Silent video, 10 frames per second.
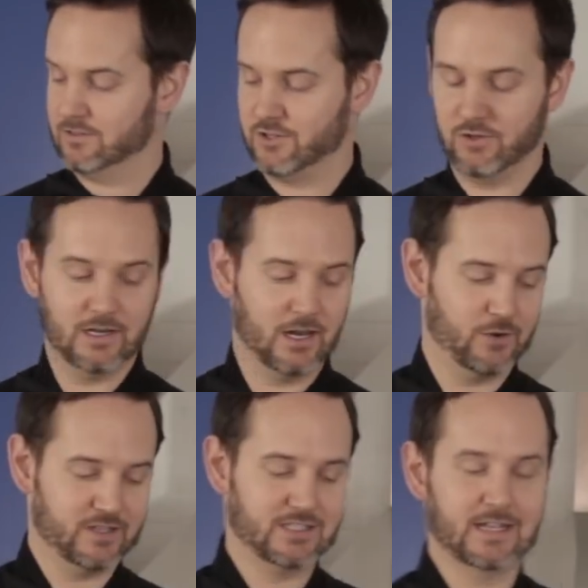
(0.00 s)
to the
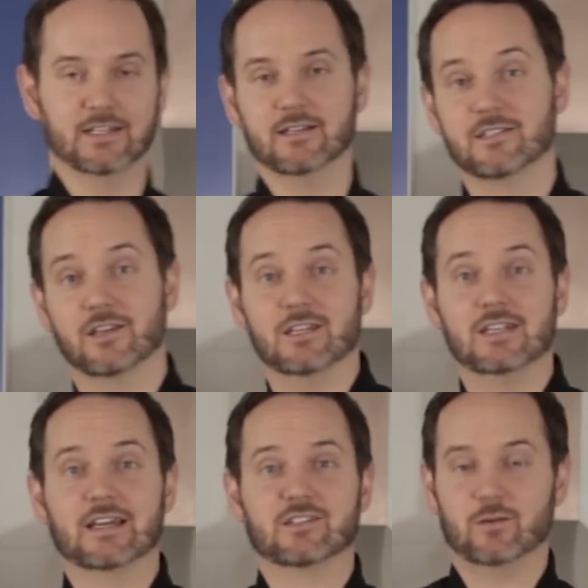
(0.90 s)
lowest setting so that
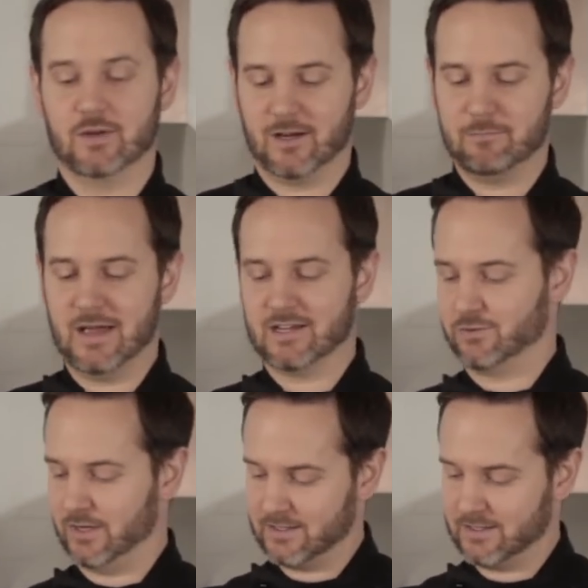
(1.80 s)
next time I come back to it,